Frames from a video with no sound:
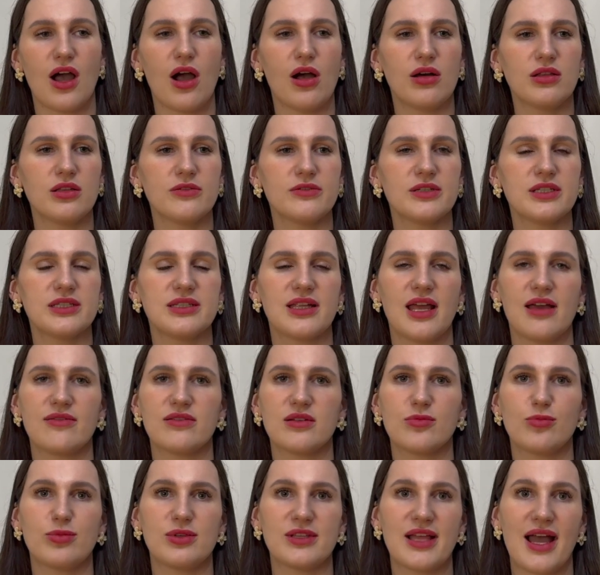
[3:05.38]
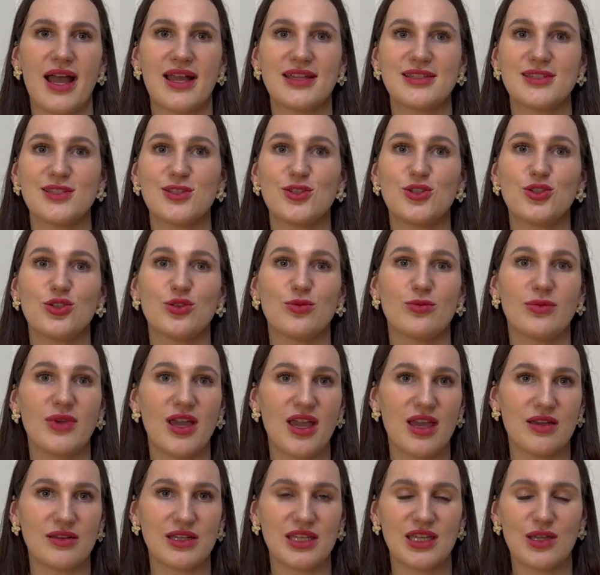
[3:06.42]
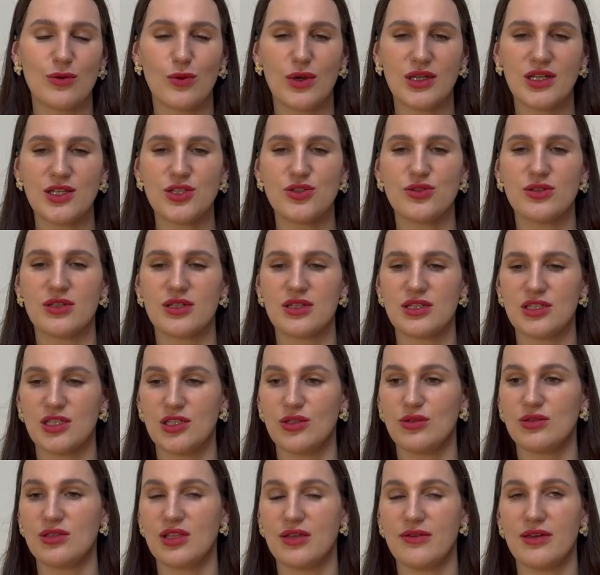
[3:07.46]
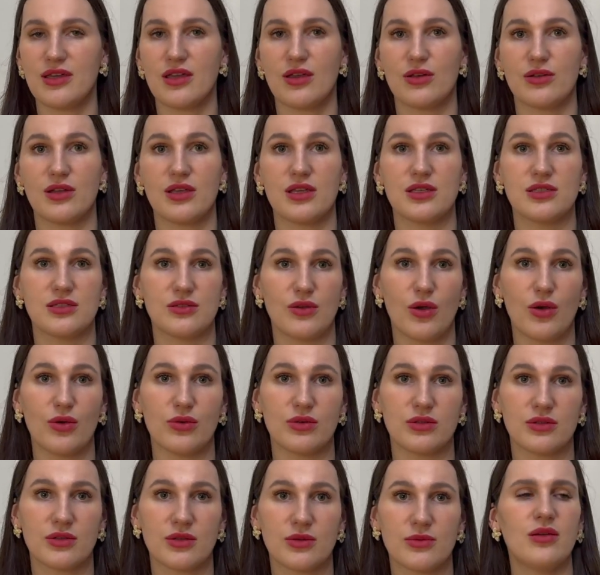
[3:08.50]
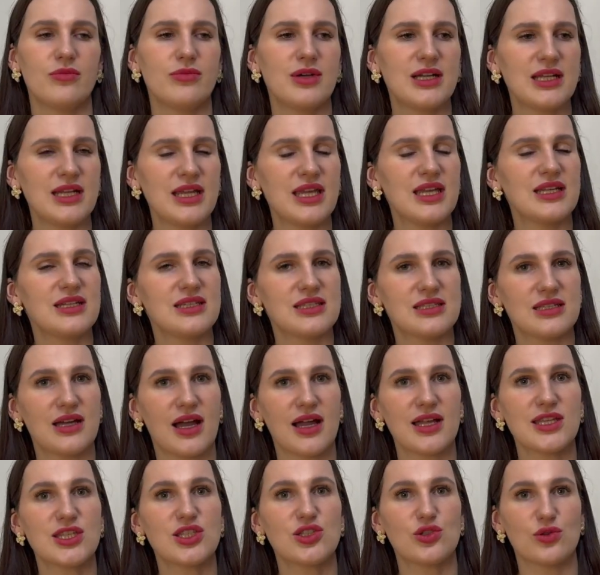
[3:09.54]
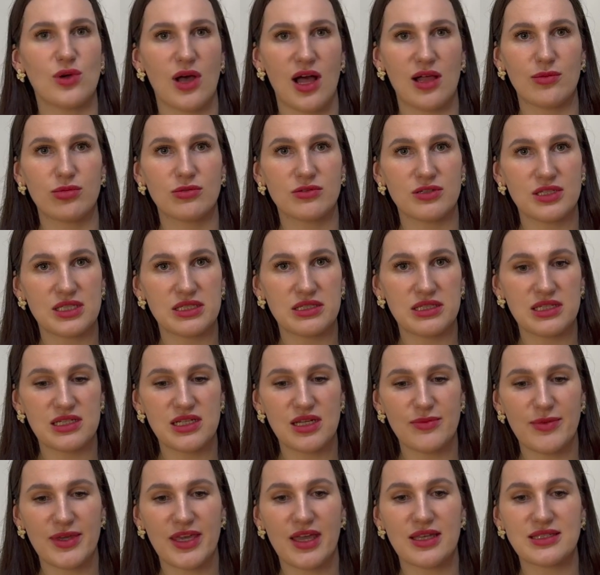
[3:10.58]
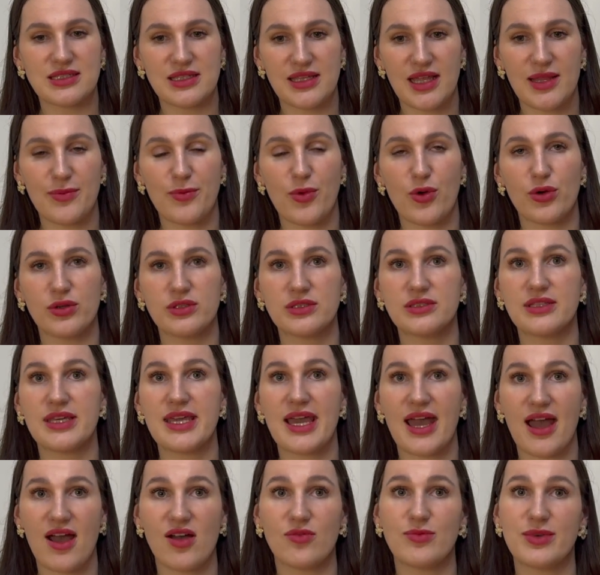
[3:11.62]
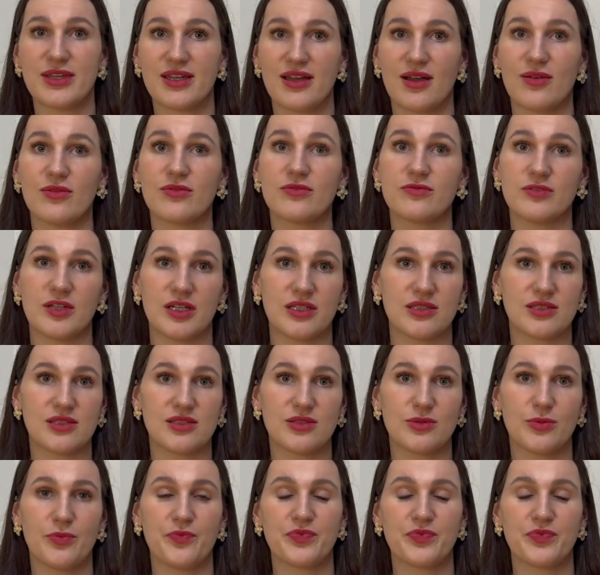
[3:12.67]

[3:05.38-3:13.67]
Oliver never plans to marry. He wanted to continue living on his own. But he decides to help Christina because at that point they have become friends.